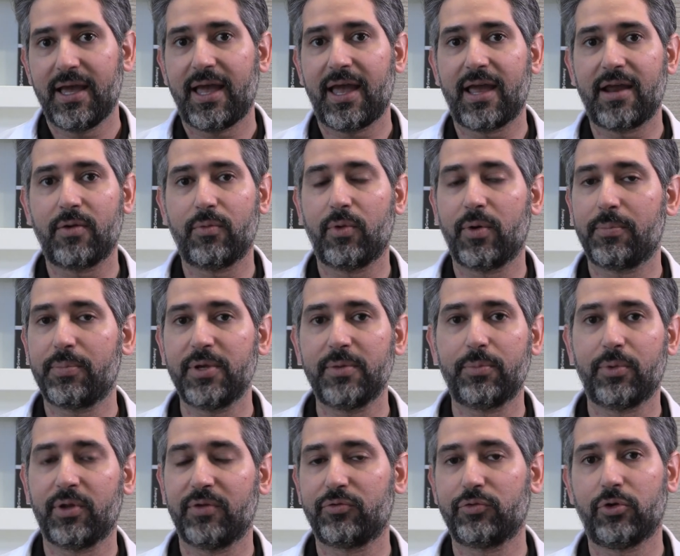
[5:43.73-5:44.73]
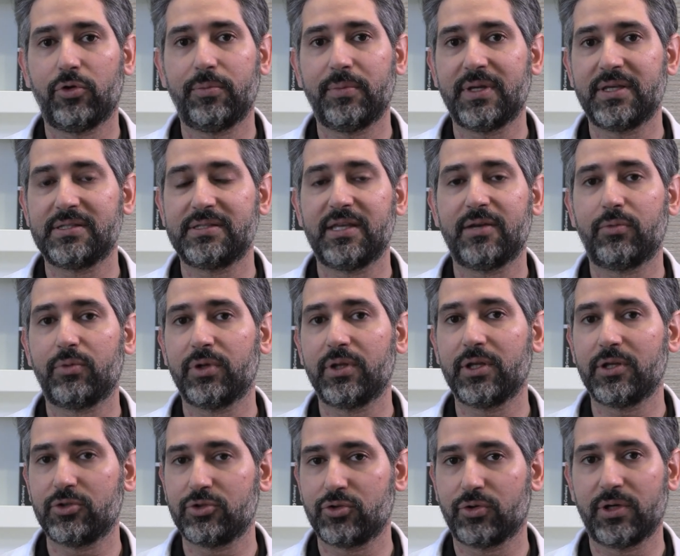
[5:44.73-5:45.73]
And what people have told me is they
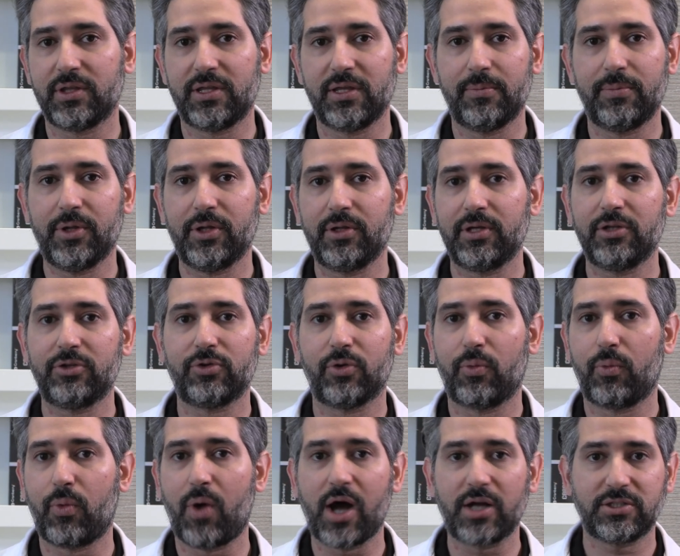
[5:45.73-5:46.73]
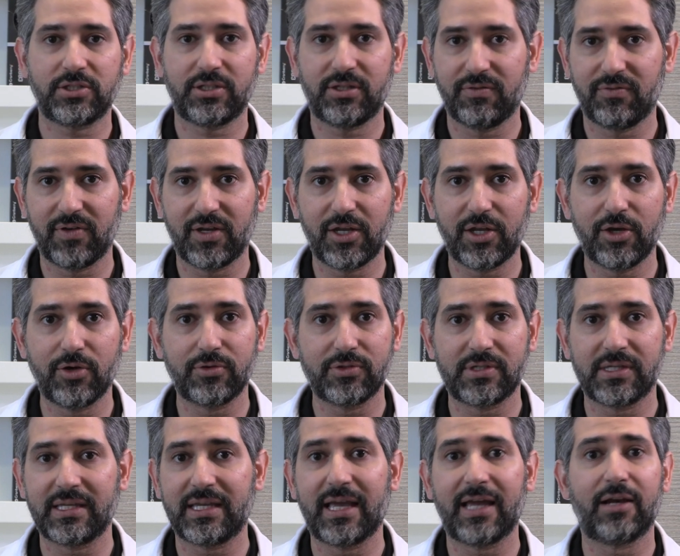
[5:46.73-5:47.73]
really enjoyed the ability to watch the
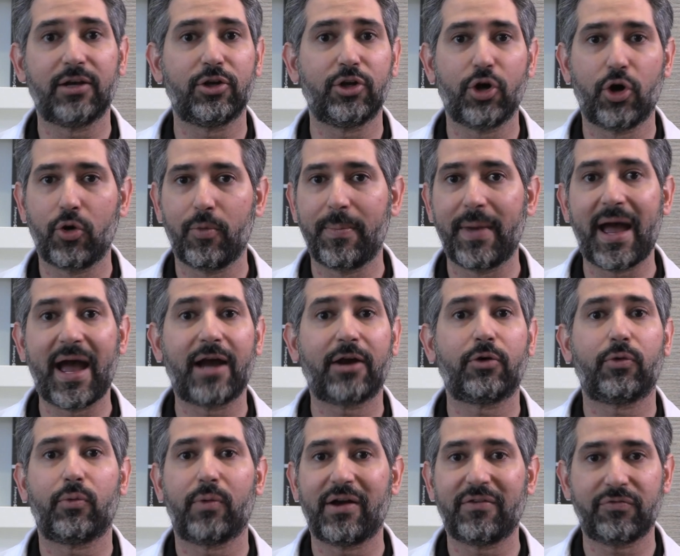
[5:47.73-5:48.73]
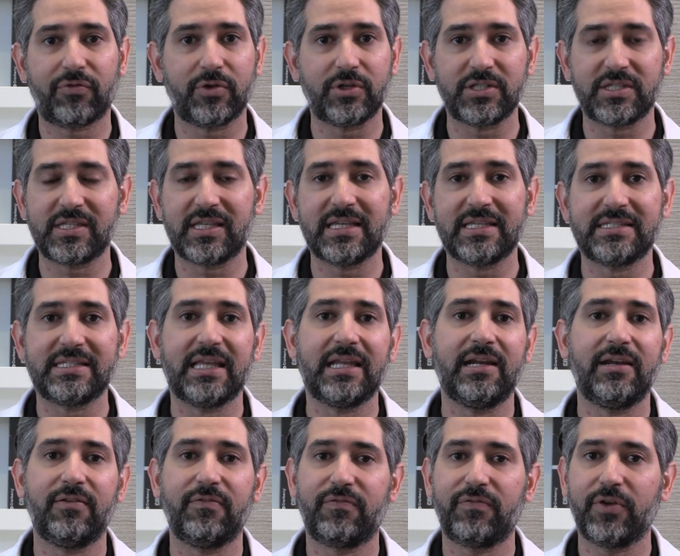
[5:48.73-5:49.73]
videos again, go back, reference things. They
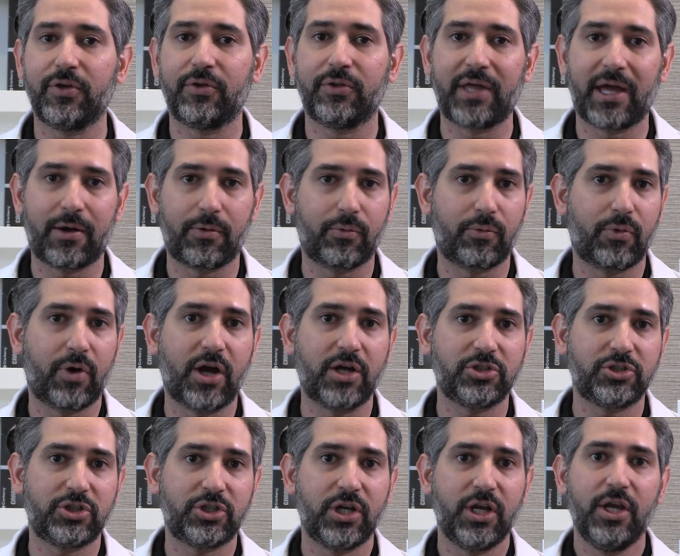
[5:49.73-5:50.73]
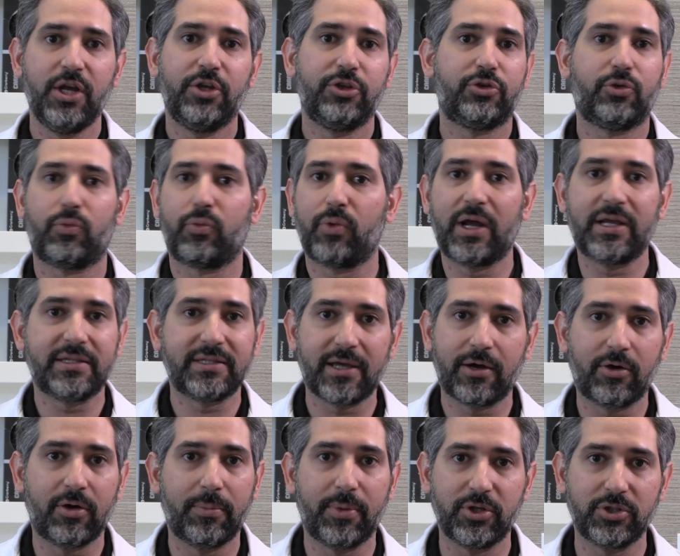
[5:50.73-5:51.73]
didn't feel that rush to write
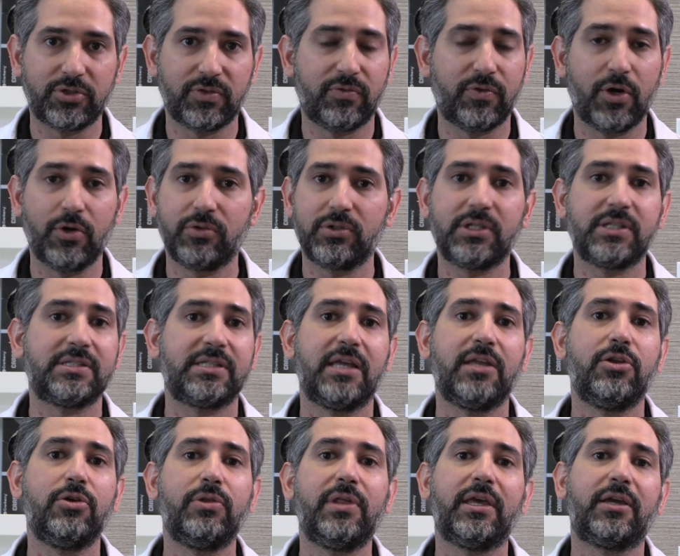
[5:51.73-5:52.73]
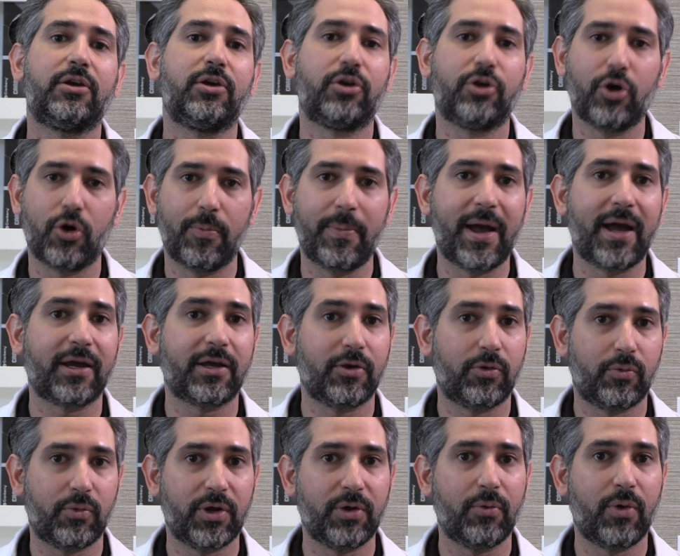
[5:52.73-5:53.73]
down a bunch of notes because they knew they could go back
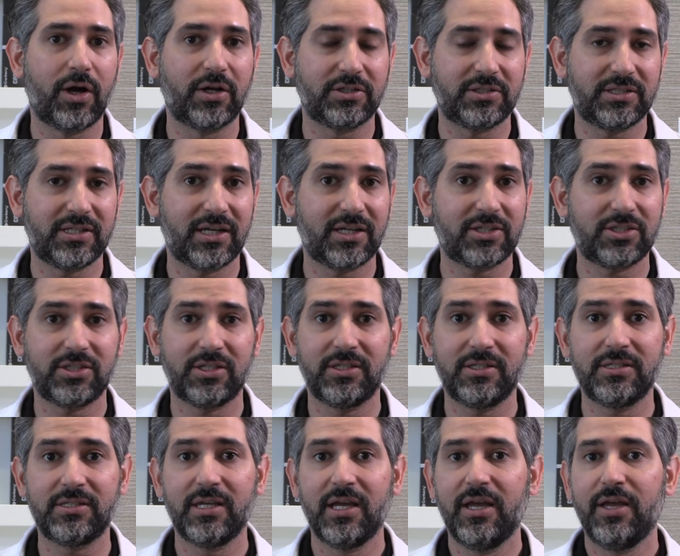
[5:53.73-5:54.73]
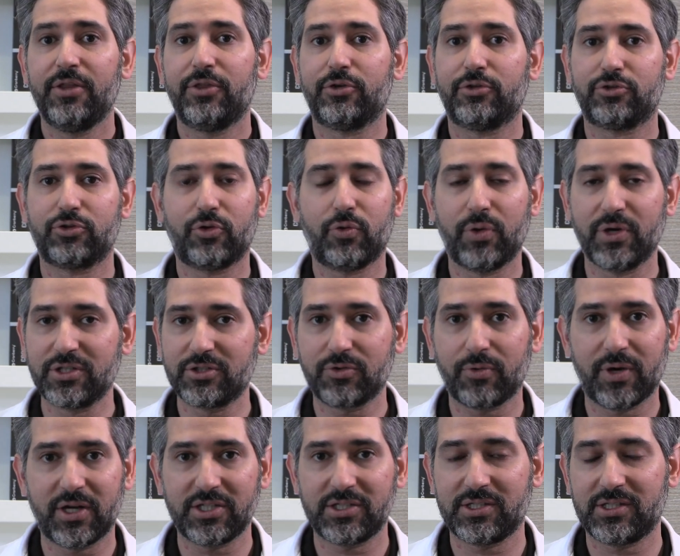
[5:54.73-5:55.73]
and rewatch sections. There's quiz
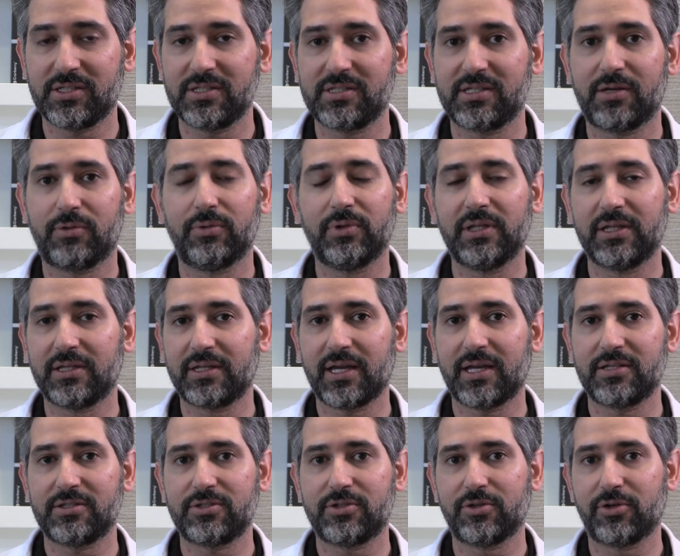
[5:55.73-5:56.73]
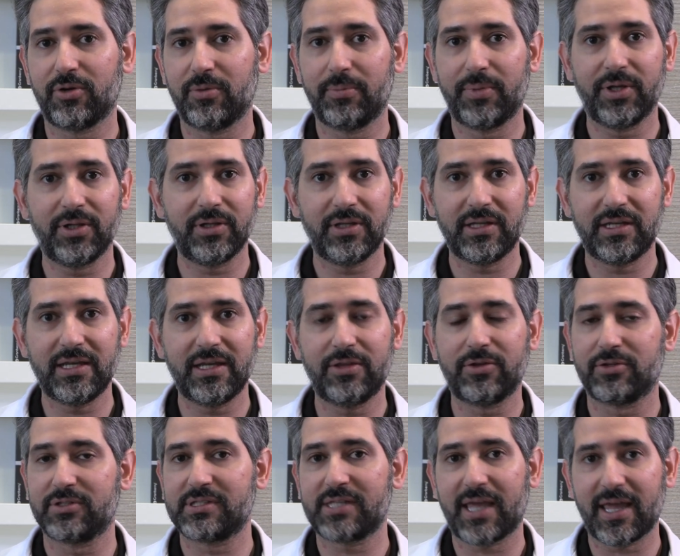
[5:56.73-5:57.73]
questions that really test your ability.
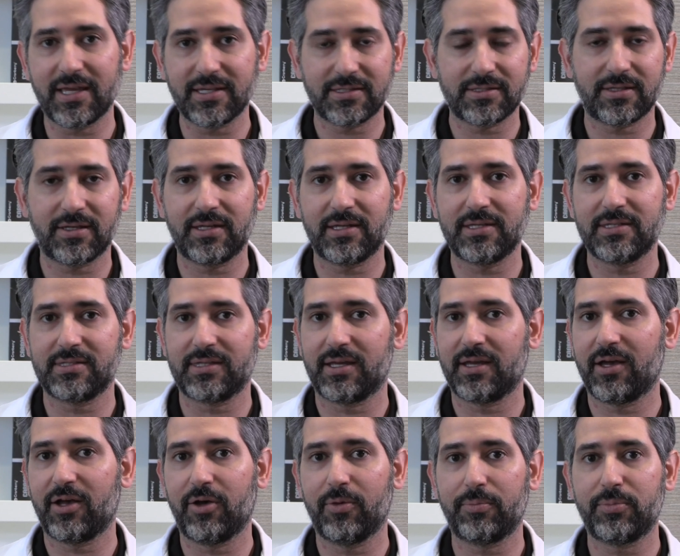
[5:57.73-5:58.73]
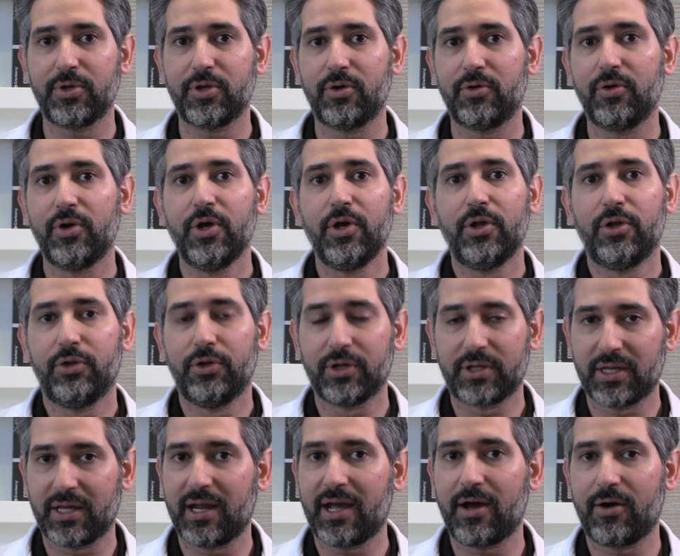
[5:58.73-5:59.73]
There's case studies that help you
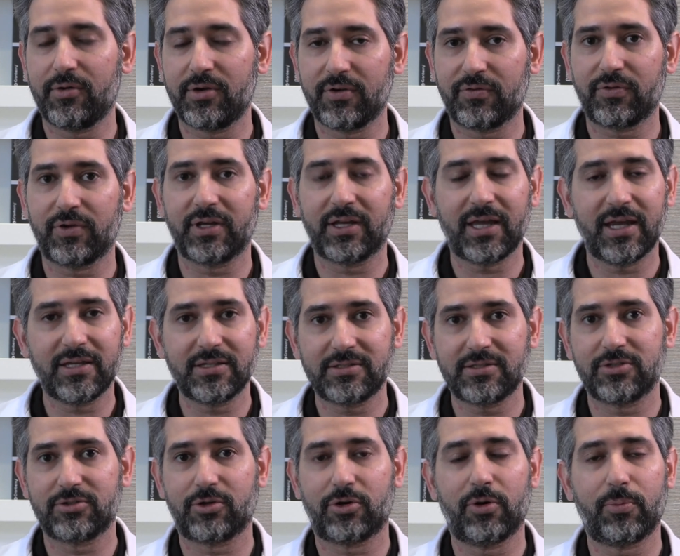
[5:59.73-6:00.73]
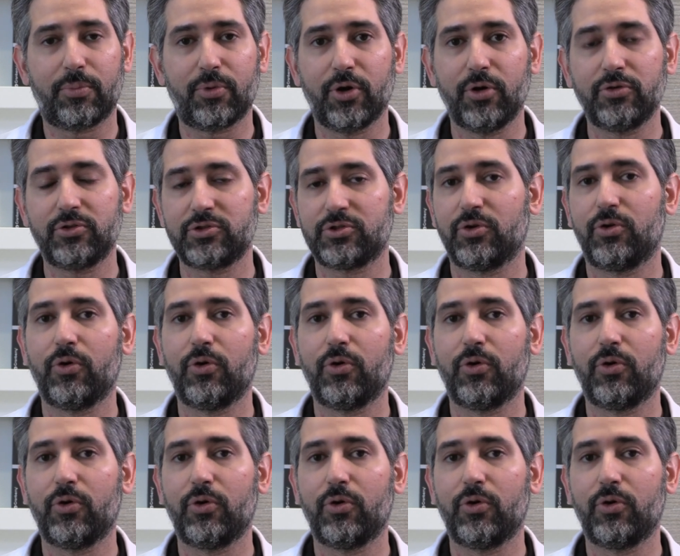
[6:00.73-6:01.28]
look at how different cases are approached.